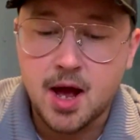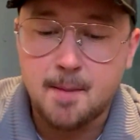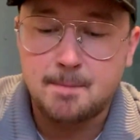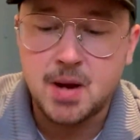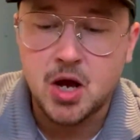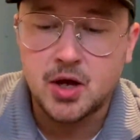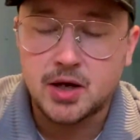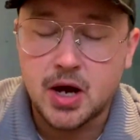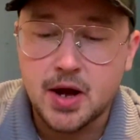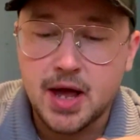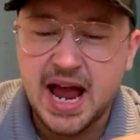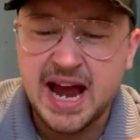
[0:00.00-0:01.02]

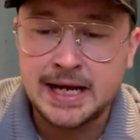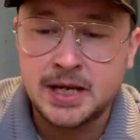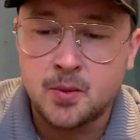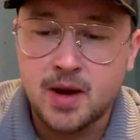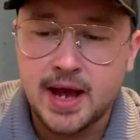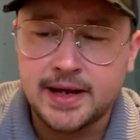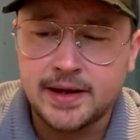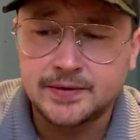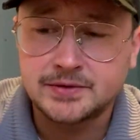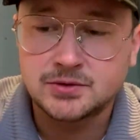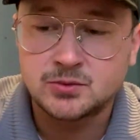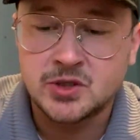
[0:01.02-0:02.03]
burger anyway,
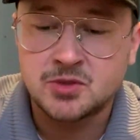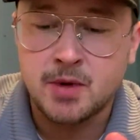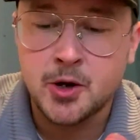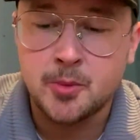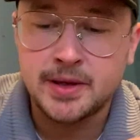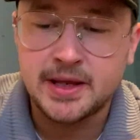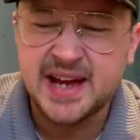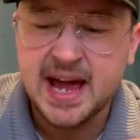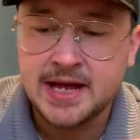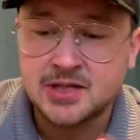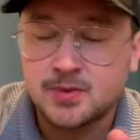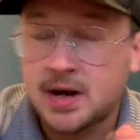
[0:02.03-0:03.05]
which might not be the
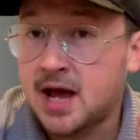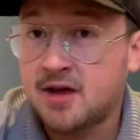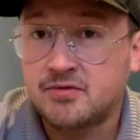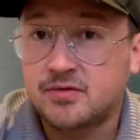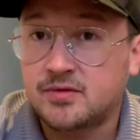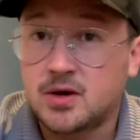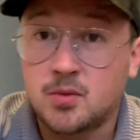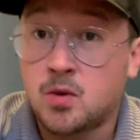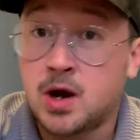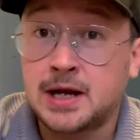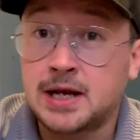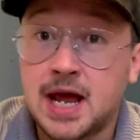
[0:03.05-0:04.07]
case when I have
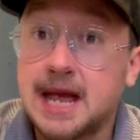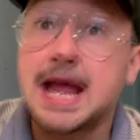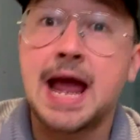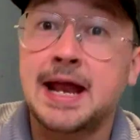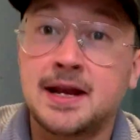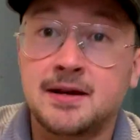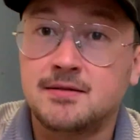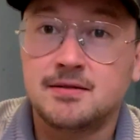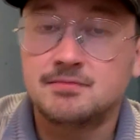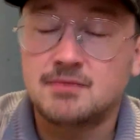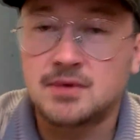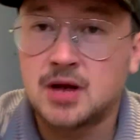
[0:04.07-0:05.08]
one again,
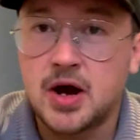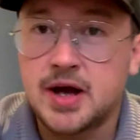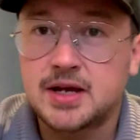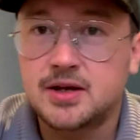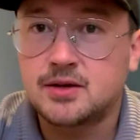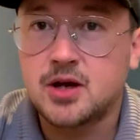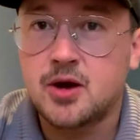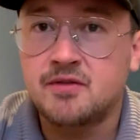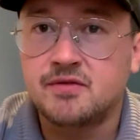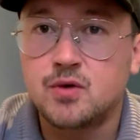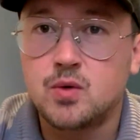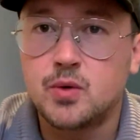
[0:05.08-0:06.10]
like, going
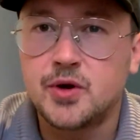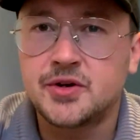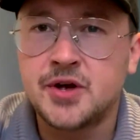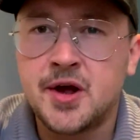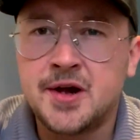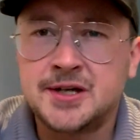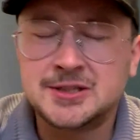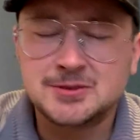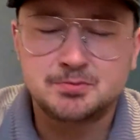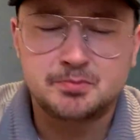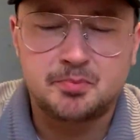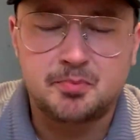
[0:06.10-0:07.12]
forward.
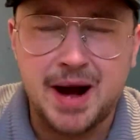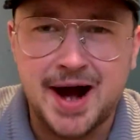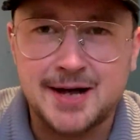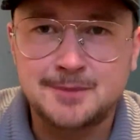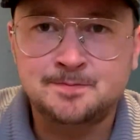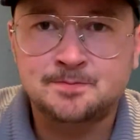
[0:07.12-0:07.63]
But